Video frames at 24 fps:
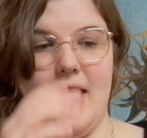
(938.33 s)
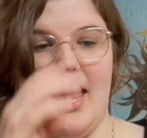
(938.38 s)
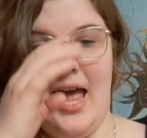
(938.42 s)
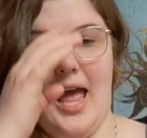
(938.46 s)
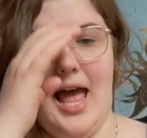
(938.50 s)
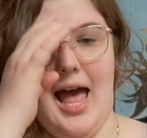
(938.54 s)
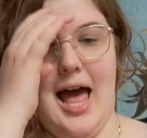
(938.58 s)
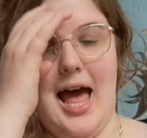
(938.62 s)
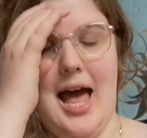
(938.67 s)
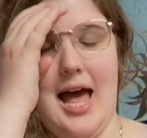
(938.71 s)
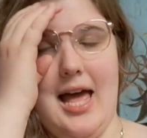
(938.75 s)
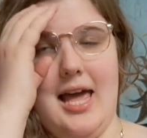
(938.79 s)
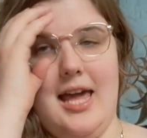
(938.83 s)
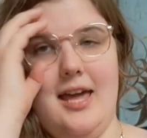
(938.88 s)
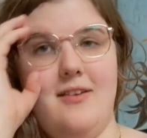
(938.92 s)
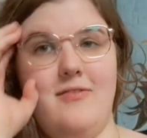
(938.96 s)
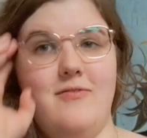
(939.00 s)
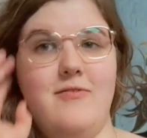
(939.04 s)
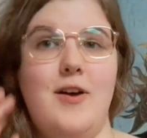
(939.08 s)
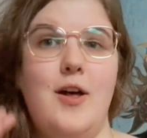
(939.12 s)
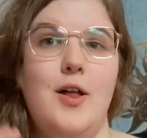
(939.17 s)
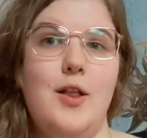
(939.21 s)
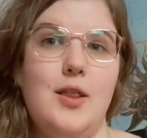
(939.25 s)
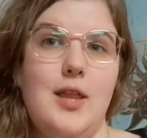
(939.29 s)
I
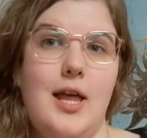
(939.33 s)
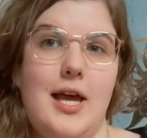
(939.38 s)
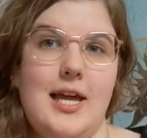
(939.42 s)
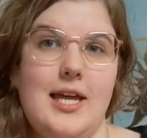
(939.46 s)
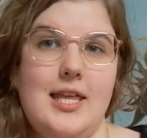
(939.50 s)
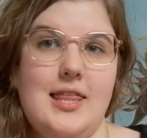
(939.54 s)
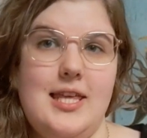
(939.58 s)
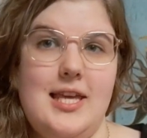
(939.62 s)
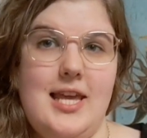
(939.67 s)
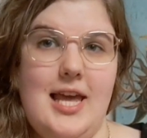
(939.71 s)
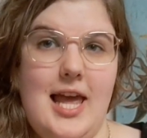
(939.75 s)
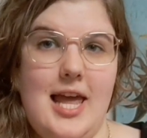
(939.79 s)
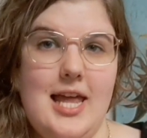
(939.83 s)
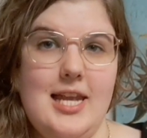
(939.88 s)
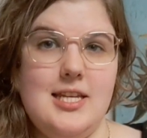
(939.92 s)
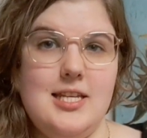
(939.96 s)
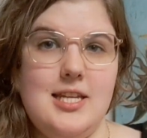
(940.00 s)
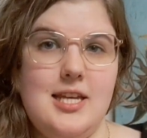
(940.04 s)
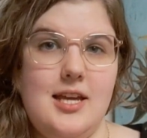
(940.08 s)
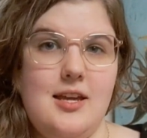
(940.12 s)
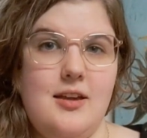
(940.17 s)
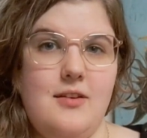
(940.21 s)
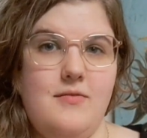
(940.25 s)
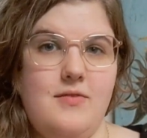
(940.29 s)
felt like the
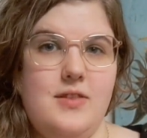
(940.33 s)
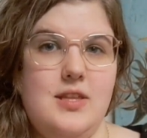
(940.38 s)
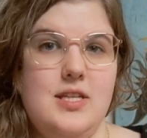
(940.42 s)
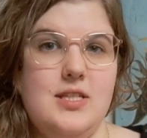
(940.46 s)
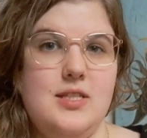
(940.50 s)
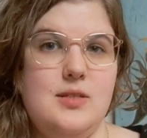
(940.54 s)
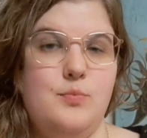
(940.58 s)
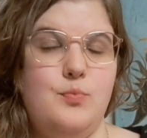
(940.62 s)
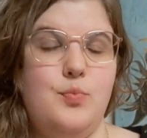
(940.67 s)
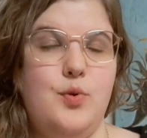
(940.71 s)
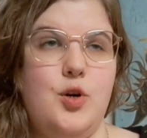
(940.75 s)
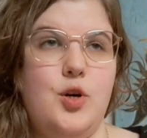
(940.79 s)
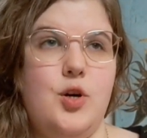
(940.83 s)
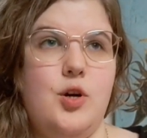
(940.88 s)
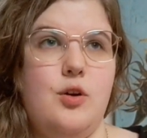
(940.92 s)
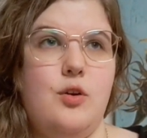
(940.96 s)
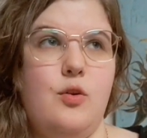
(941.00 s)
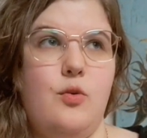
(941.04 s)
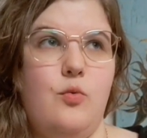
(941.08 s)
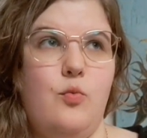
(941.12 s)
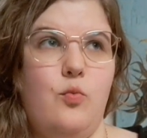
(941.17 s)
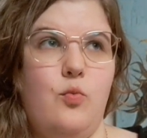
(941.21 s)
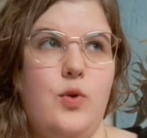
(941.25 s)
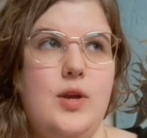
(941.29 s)
ending of this book
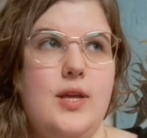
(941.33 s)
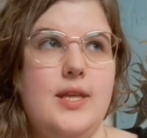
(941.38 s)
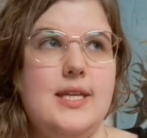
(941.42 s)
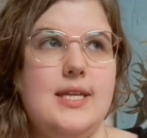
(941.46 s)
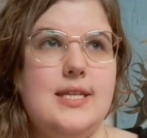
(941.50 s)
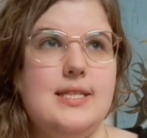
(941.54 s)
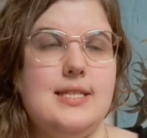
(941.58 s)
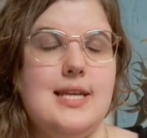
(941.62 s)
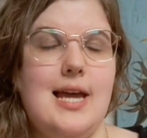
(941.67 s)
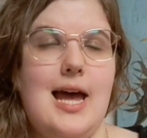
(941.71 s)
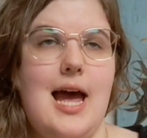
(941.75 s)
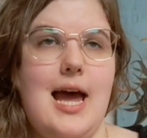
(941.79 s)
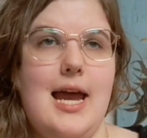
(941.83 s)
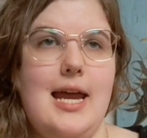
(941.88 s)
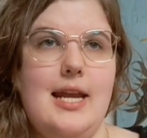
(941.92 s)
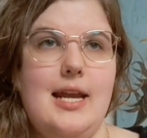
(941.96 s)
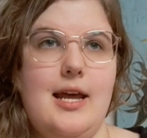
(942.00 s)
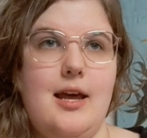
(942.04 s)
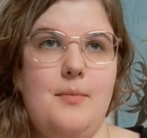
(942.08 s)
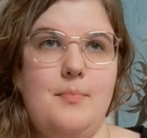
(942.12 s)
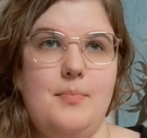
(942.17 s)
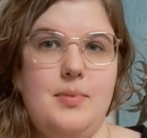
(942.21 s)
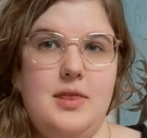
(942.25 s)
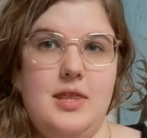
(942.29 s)
really tied
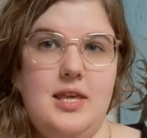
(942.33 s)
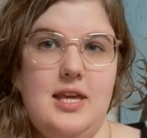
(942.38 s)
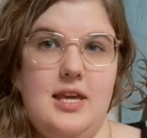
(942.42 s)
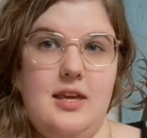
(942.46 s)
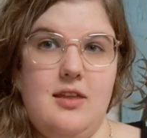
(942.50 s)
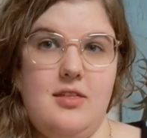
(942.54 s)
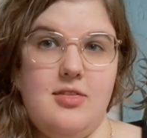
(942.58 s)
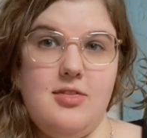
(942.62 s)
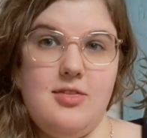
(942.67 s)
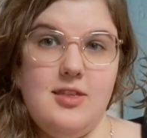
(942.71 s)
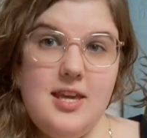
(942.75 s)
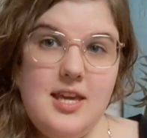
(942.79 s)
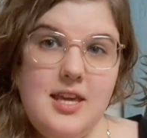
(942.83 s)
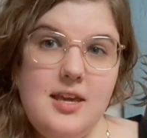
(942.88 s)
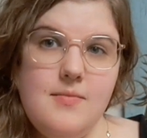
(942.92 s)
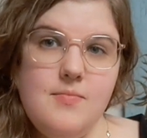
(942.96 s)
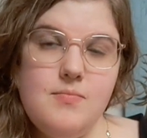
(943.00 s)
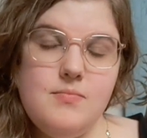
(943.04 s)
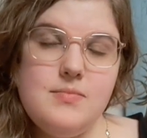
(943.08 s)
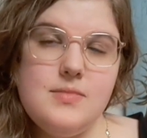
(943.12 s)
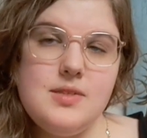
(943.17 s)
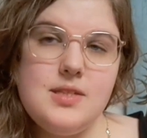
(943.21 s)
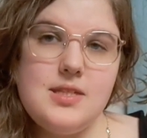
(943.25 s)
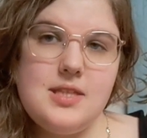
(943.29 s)
up the
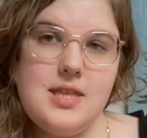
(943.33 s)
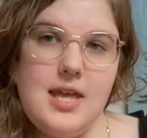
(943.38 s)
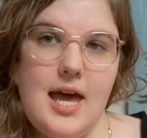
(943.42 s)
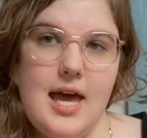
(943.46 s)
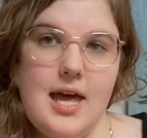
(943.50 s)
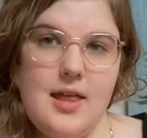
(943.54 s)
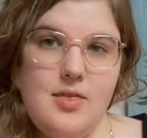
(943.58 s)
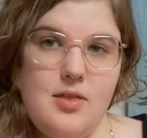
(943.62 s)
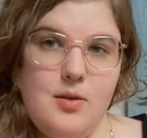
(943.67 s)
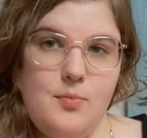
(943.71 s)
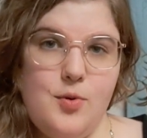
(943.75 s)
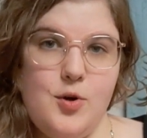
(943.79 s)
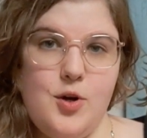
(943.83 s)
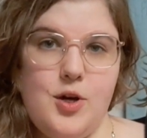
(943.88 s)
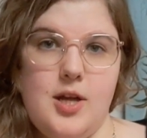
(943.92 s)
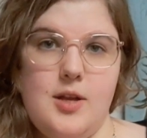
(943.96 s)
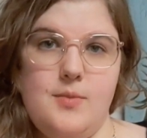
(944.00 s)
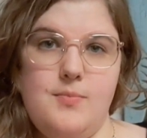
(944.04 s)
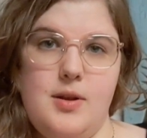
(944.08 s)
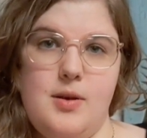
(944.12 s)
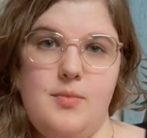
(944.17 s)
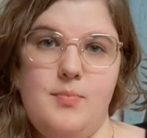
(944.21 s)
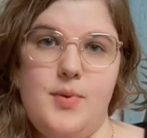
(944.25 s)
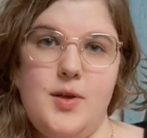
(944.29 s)
themes that the book had
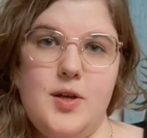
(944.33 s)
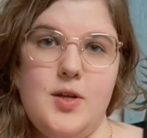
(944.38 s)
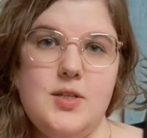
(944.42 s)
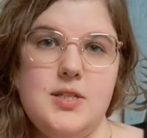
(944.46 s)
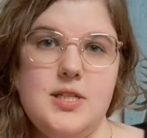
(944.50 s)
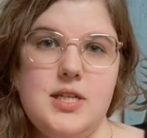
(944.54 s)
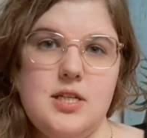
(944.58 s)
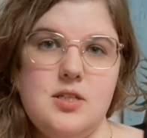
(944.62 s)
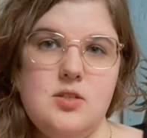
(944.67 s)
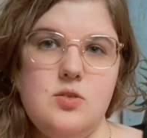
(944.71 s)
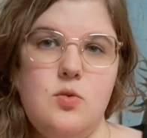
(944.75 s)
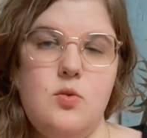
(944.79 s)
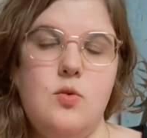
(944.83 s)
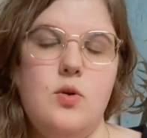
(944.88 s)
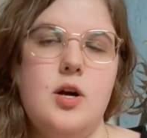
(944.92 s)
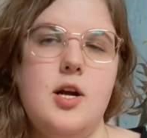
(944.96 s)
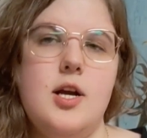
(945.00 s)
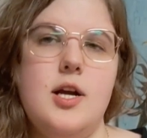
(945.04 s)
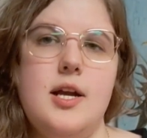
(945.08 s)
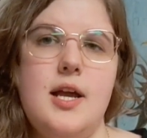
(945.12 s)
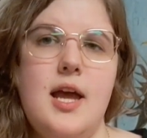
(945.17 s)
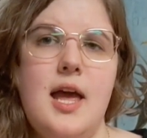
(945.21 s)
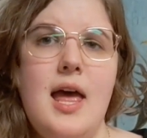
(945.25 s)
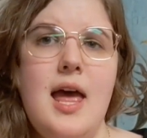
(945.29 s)
been building
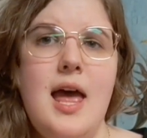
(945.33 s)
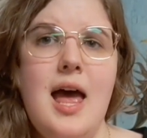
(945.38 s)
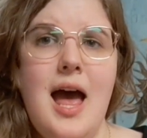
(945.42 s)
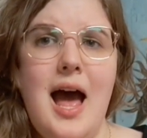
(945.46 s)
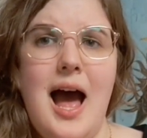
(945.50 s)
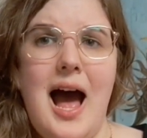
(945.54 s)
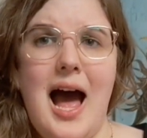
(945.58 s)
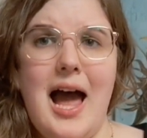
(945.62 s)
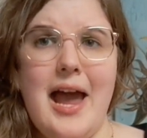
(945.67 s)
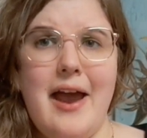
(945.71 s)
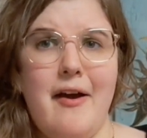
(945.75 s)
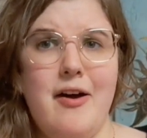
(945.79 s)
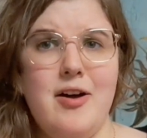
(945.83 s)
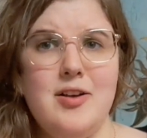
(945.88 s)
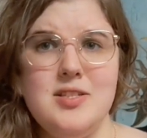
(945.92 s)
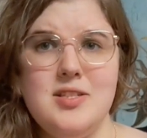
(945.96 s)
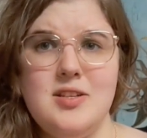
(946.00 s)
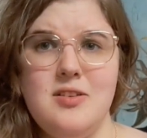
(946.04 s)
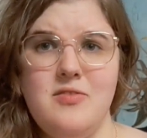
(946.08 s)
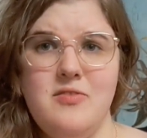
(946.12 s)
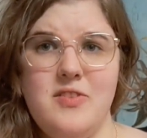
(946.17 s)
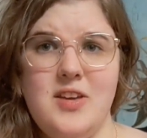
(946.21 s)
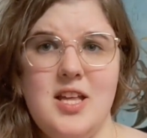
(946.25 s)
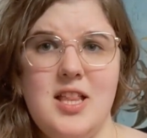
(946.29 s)
toward. I
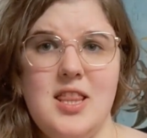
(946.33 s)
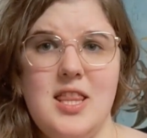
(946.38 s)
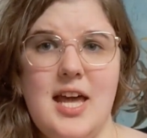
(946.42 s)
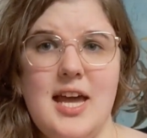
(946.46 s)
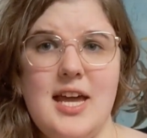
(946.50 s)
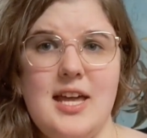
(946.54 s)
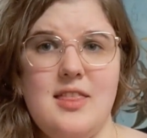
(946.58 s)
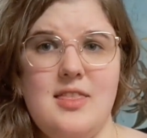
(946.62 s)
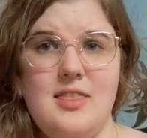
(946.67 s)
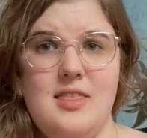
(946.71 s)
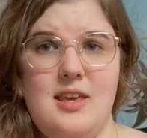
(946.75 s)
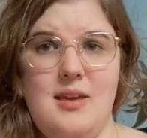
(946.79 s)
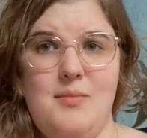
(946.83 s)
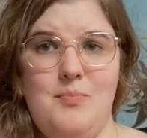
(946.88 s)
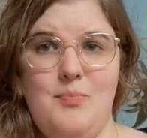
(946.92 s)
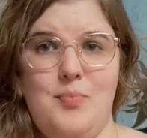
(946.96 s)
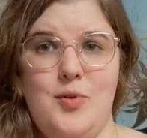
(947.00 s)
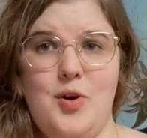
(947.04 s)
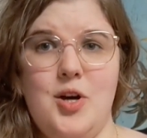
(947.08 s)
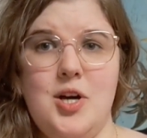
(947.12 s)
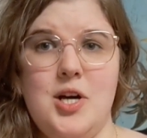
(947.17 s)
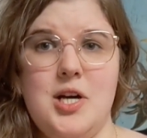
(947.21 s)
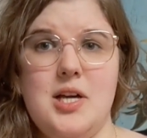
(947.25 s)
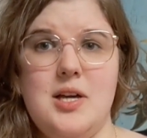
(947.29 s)
also feel like the
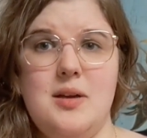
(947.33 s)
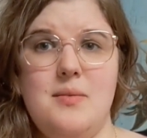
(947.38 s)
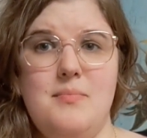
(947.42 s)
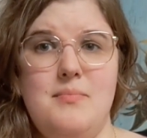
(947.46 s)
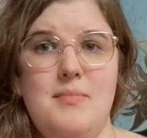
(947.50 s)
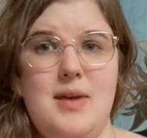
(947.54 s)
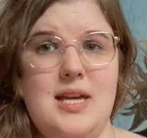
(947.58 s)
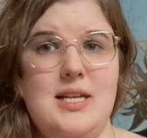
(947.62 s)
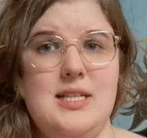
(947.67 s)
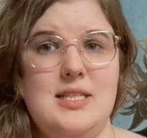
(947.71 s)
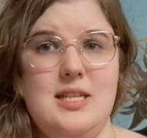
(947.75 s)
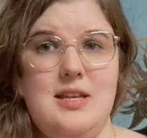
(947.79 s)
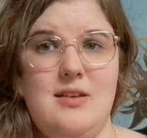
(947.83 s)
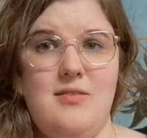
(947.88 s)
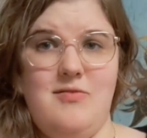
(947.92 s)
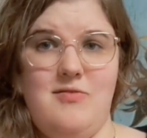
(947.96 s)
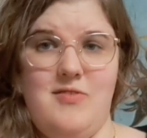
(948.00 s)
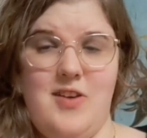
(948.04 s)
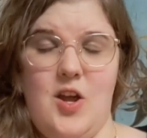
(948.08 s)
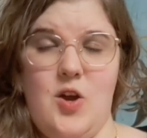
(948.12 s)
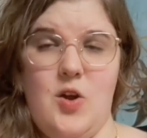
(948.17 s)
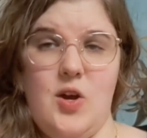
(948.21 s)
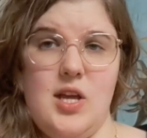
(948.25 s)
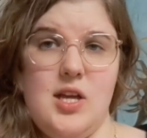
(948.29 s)
book makes it
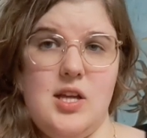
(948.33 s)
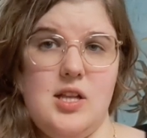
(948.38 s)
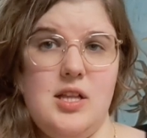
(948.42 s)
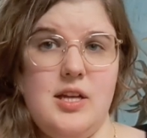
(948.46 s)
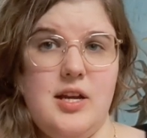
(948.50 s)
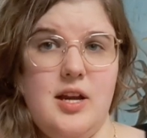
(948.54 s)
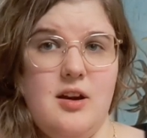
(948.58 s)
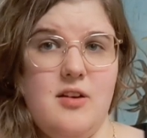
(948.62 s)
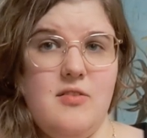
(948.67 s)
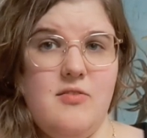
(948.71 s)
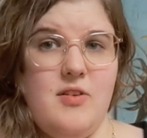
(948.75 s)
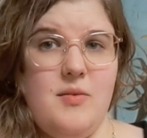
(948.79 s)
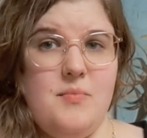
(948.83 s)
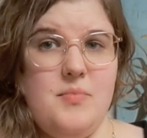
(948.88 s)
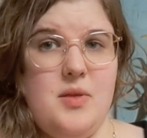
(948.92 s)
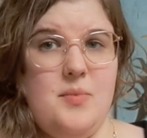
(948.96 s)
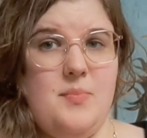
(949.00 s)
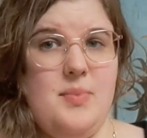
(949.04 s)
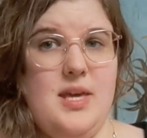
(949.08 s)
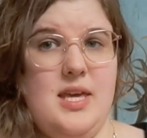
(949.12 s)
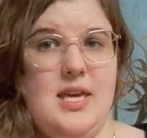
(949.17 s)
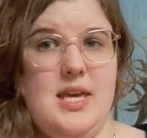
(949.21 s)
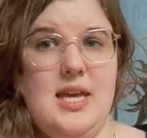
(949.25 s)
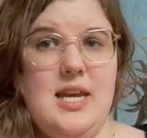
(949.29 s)
very clear from the
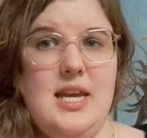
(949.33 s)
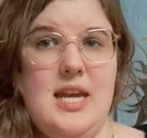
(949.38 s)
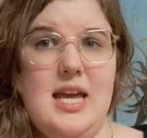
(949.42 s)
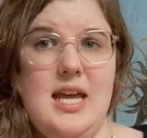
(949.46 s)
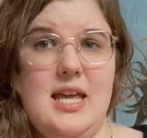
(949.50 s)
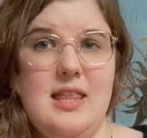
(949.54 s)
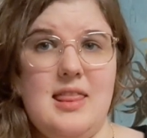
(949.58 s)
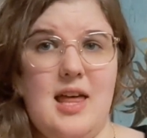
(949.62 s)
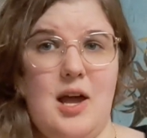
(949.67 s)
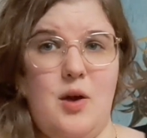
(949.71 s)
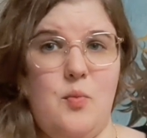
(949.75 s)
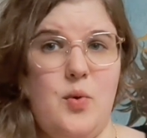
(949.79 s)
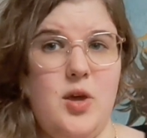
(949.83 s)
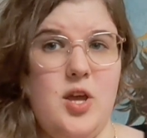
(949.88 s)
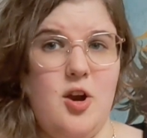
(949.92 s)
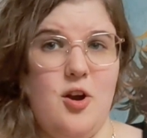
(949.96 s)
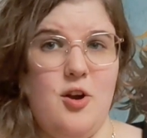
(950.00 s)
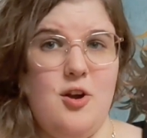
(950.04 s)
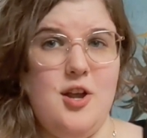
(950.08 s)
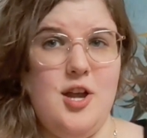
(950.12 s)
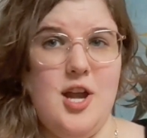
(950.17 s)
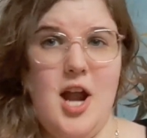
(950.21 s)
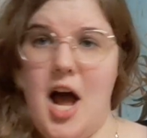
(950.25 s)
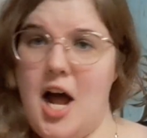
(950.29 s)
beginning that we are
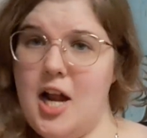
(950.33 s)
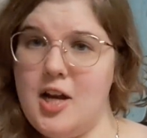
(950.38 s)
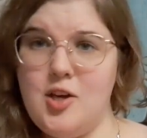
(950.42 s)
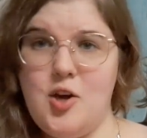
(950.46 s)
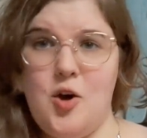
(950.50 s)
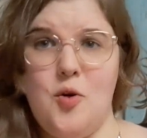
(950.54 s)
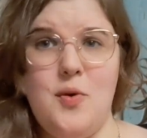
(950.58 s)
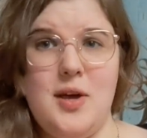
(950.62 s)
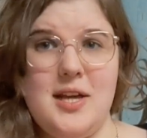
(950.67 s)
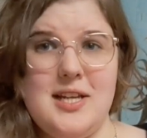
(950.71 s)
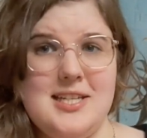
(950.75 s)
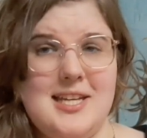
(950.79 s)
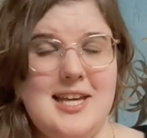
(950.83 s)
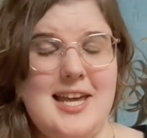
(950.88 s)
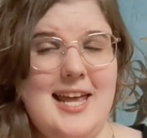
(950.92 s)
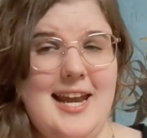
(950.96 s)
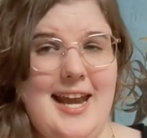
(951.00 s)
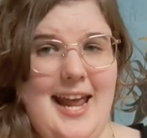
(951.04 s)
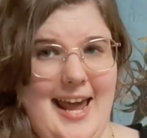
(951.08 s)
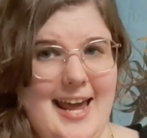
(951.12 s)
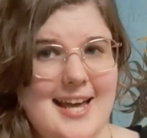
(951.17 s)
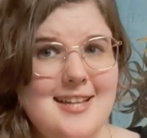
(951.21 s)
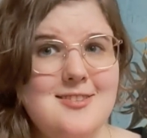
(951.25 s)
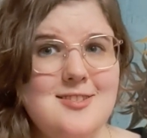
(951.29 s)
not going to get
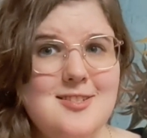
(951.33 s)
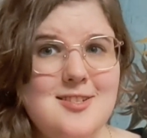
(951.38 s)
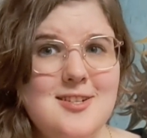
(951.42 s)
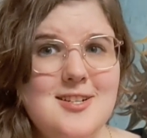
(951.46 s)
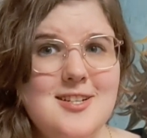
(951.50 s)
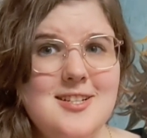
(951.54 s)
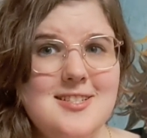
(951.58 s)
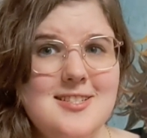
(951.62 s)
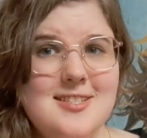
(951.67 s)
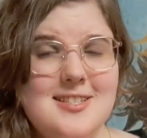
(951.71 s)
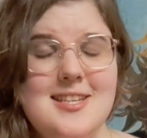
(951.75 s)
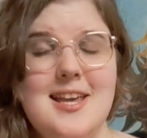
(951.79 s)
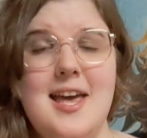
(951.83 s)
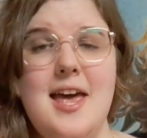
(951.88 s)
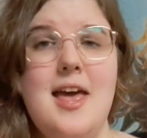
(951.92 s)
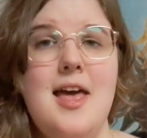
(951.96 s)
answers.